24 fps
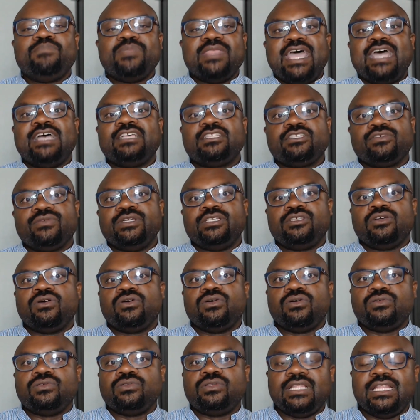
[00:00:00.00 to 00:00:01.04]
As a
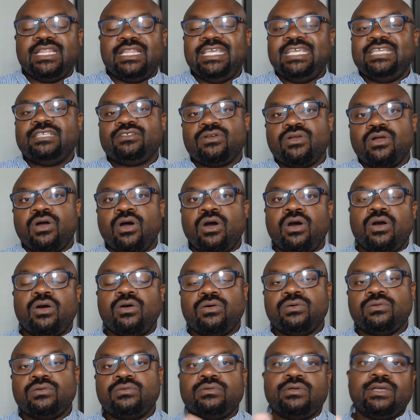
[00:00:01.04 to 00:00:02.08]
result, these are
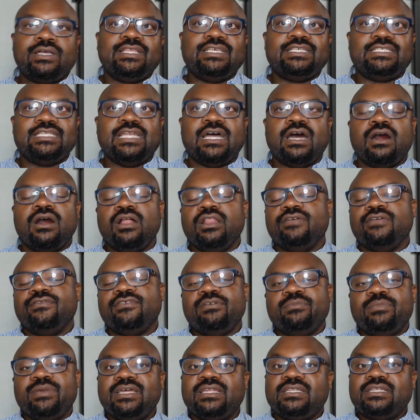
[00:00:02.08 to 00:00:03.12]
all, at least not all of them,
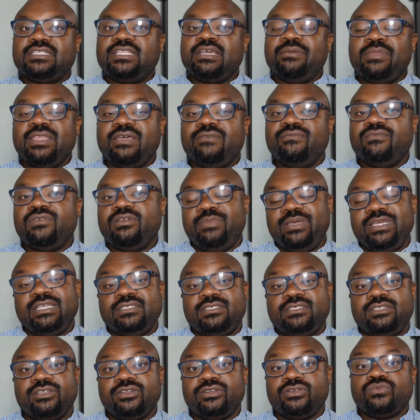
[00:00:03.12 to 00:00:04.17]
but some of them would be
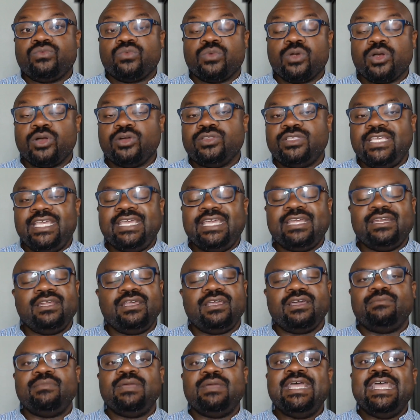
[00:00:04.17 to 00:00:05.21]
considered royalty
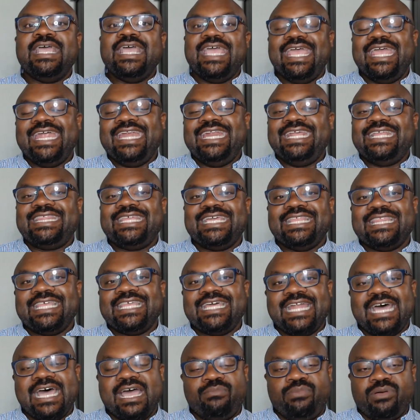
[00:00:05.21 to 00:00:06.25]
income. Anything that
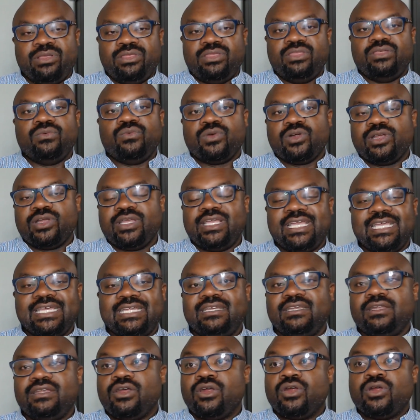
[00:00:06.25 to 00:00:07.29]
I put the work
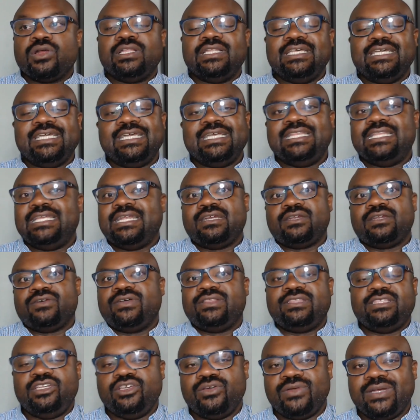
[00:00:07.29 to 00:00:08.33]
in early and then I don't have
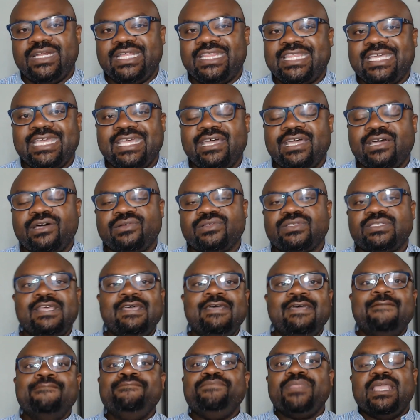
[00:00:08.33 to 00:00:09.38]
to do anything else.
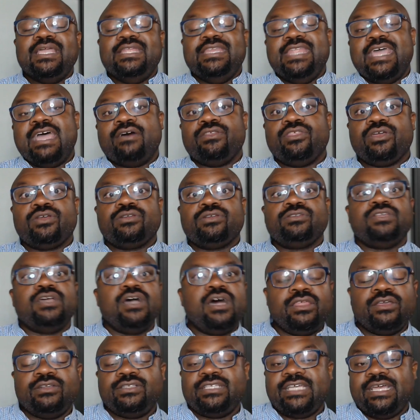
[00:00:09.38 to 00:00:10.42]
Now, there's
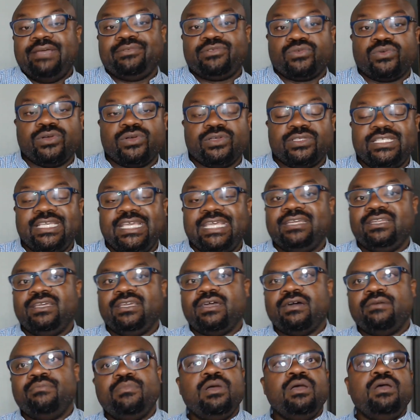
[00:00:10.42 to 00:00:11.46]
other types of royalty
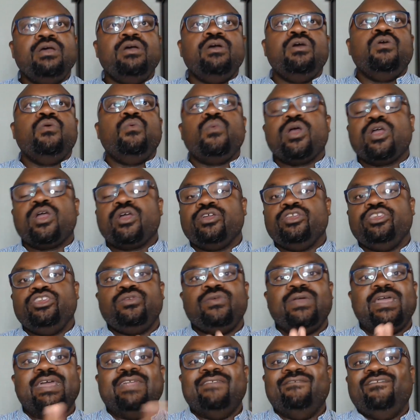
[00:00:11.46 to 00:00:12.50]
income where you
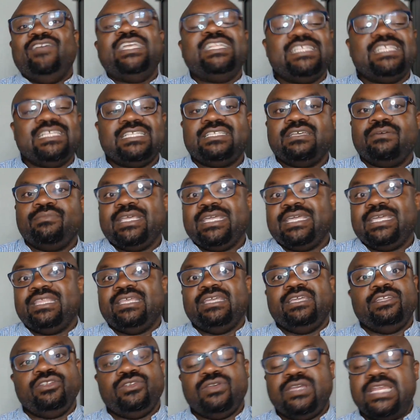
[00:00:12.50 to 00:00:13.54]
invented something and then
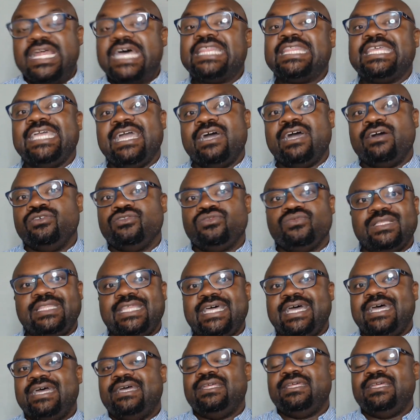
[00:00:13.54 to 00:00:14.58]
you do nothing else with that.